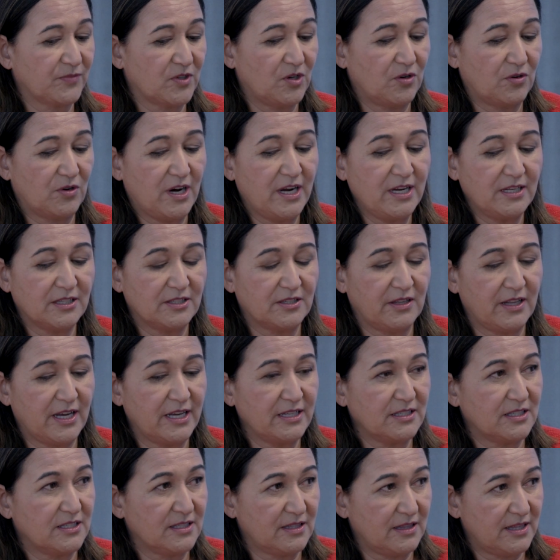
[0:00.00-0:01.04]
All right, so
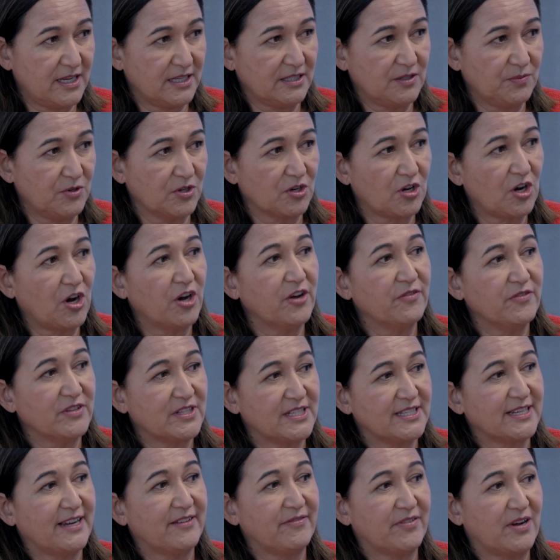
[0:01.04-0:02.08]
that's what COVID
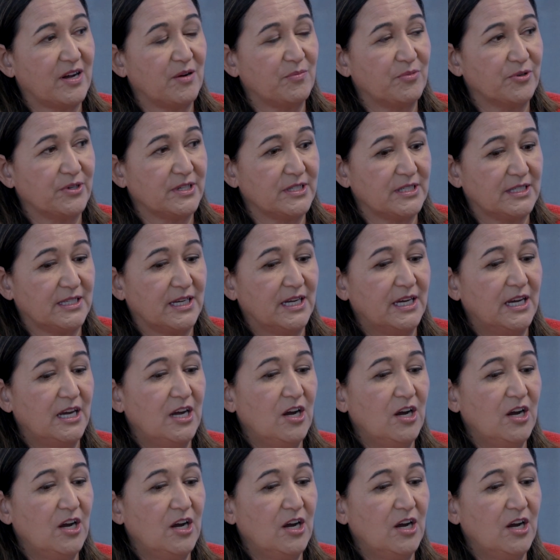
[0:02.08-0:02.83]
safe harbour is.